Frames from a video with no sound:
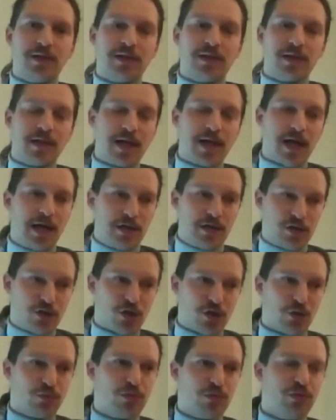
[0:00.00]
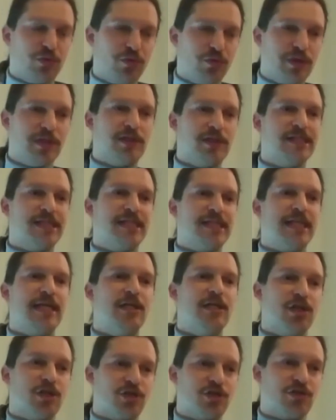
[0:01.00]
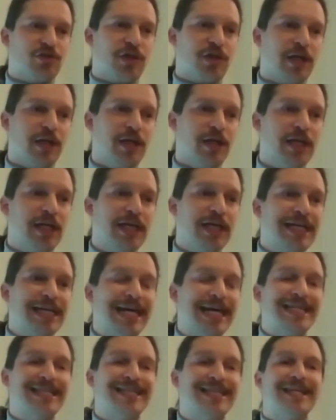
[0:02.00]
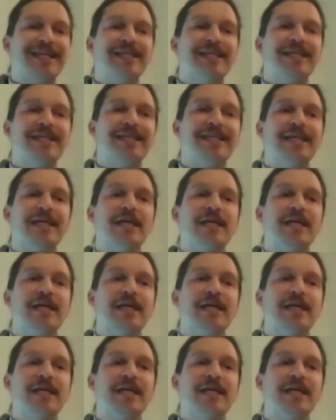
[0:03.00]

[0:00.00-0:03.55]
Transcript: Yeah, so 2 years in industry and then